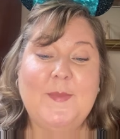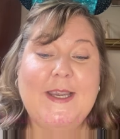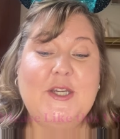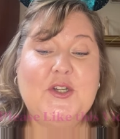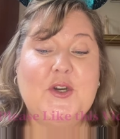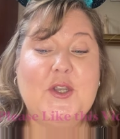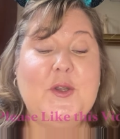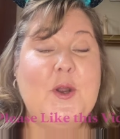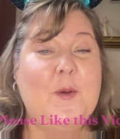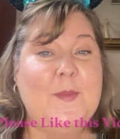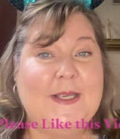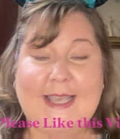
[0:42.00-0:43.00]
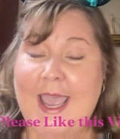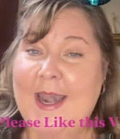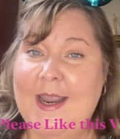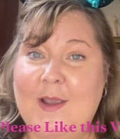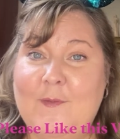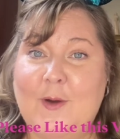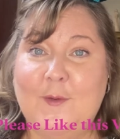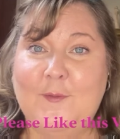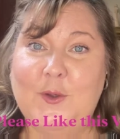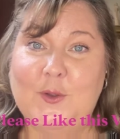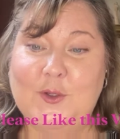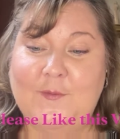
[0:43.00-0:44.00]
make sure you don't miss any of our
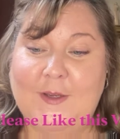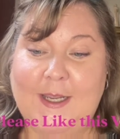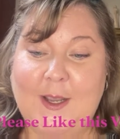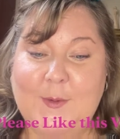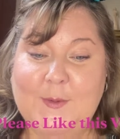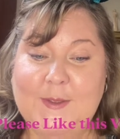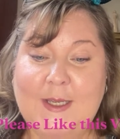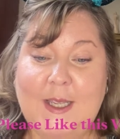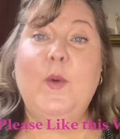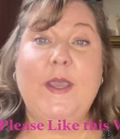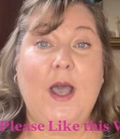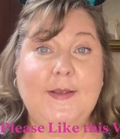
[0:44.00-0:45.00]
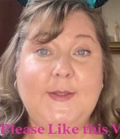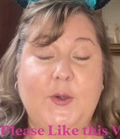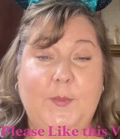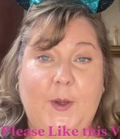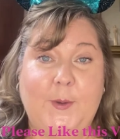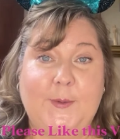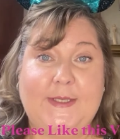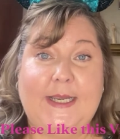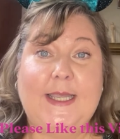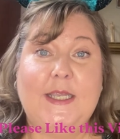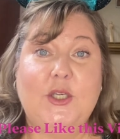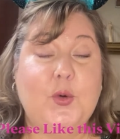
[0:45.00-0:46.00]
future videos. We also post
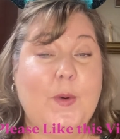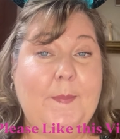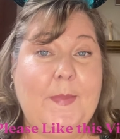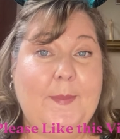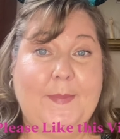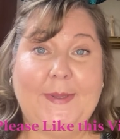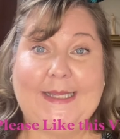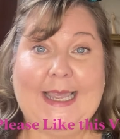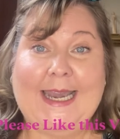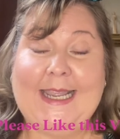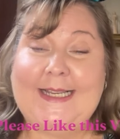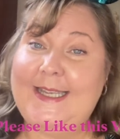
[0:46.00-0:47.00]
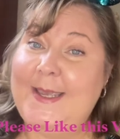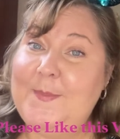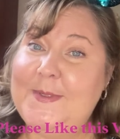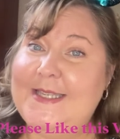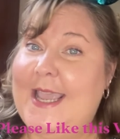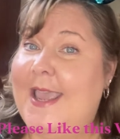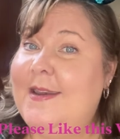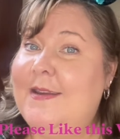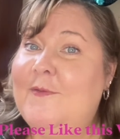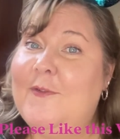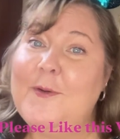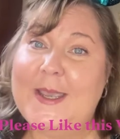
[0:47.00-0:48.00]
trip planning tips and
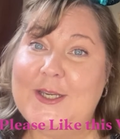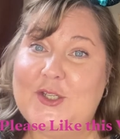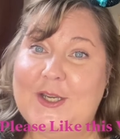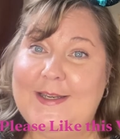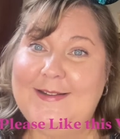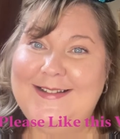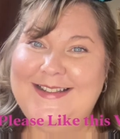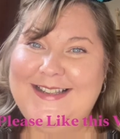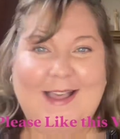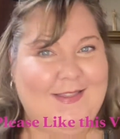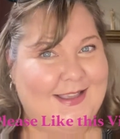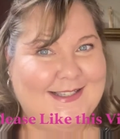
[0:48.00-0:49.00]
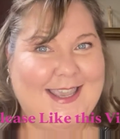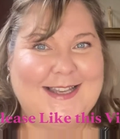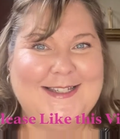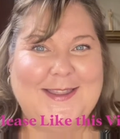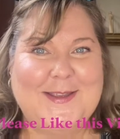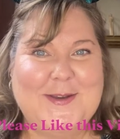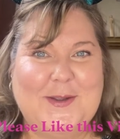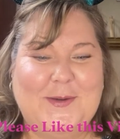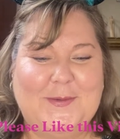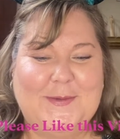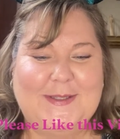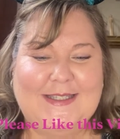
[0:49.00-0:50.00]
information. Now let's get to the
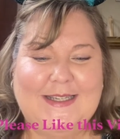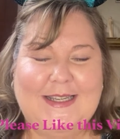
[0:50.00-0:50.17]
news.